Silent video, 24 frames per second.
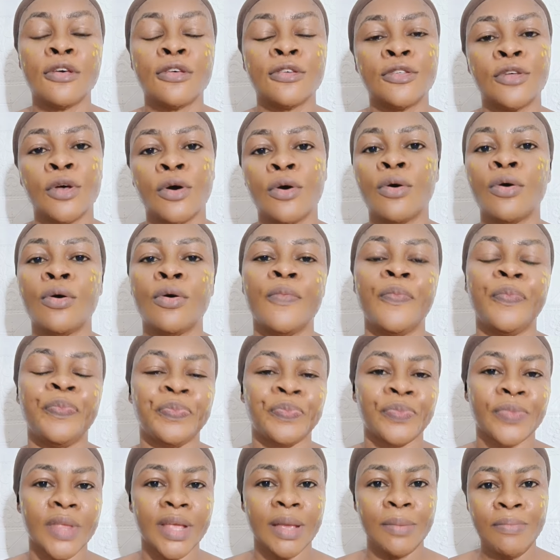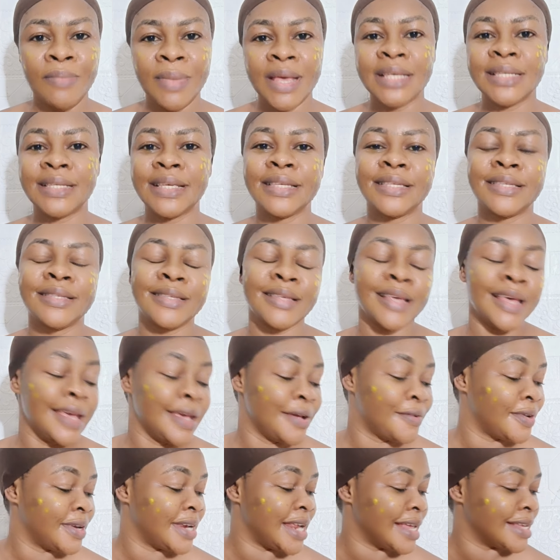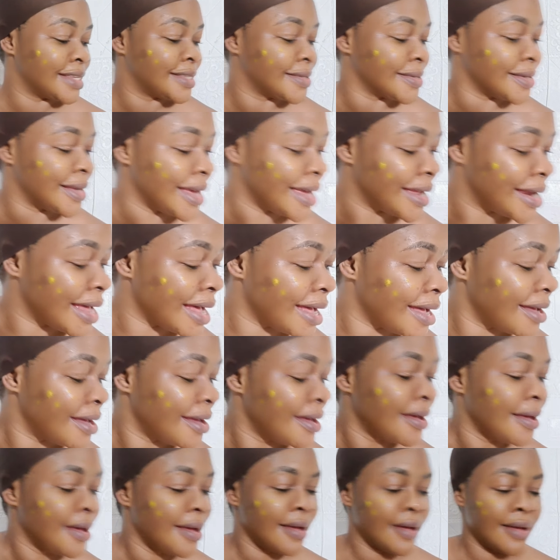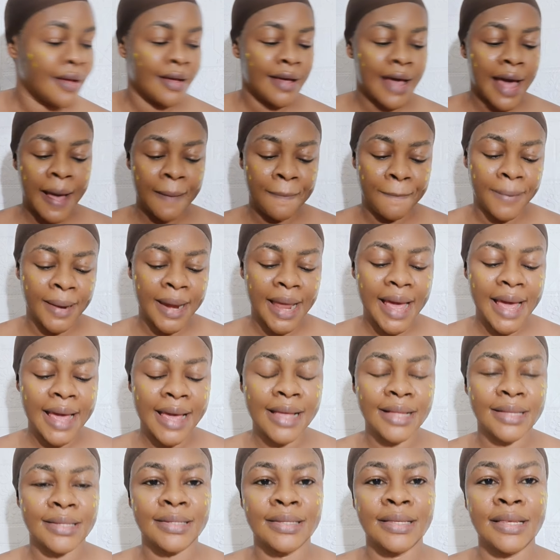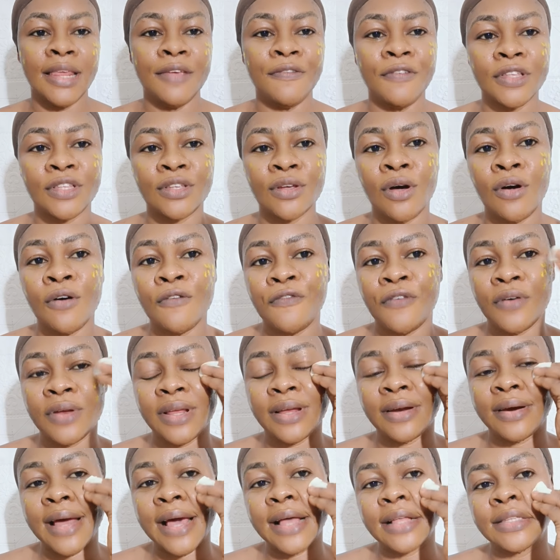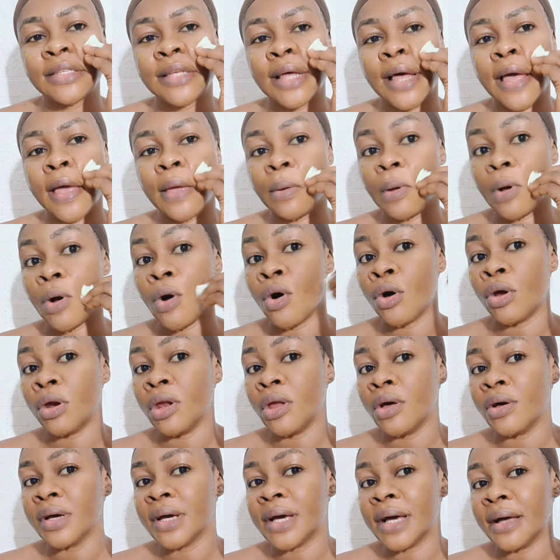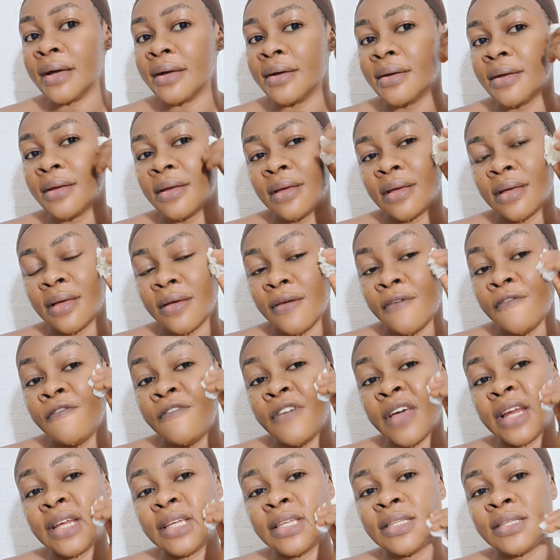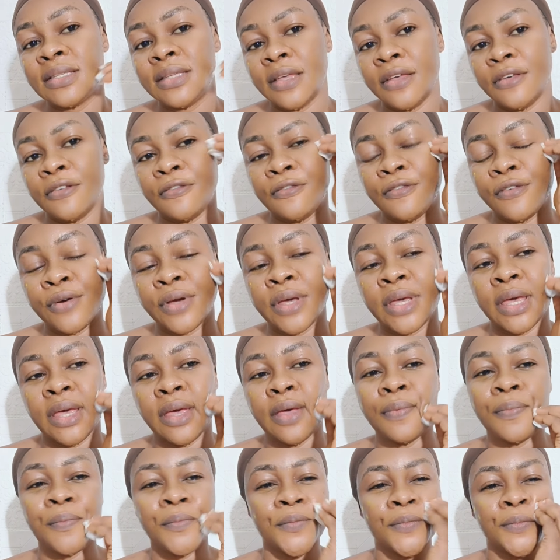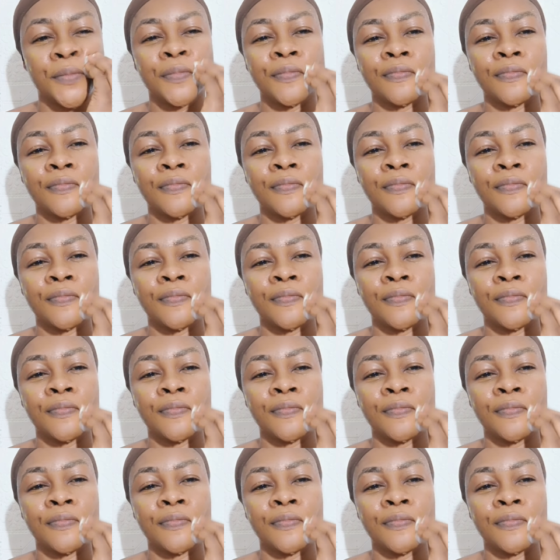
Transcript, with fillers: So mix these ingredients together, apply it, leave it on for the right time or longer. Very safe, okay?